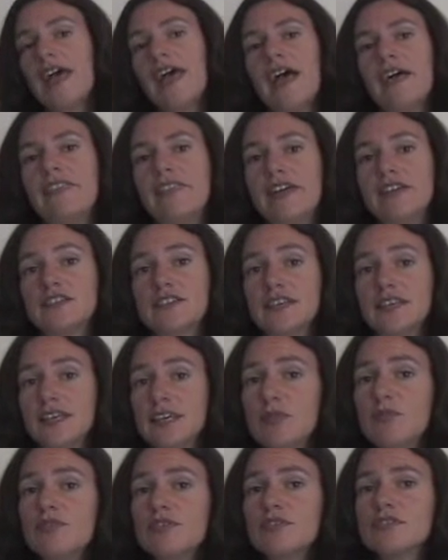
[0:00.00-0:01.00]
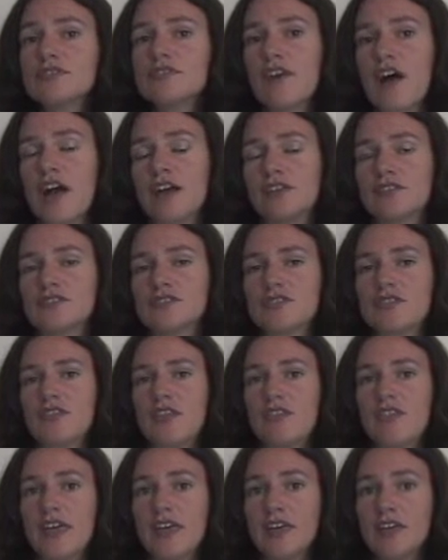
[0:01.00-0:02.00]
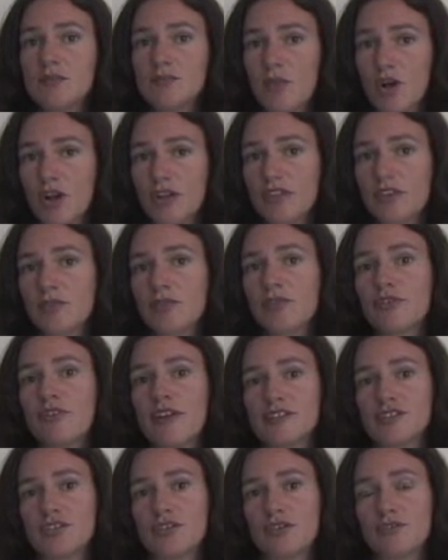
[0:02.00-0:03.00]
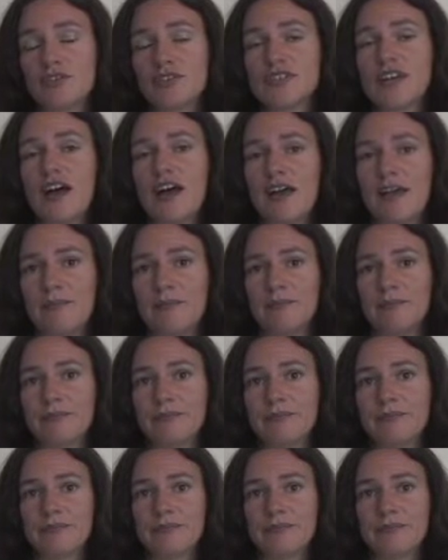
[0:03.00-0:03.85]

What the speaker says: and then to keep those files so that they can mark their progression over time.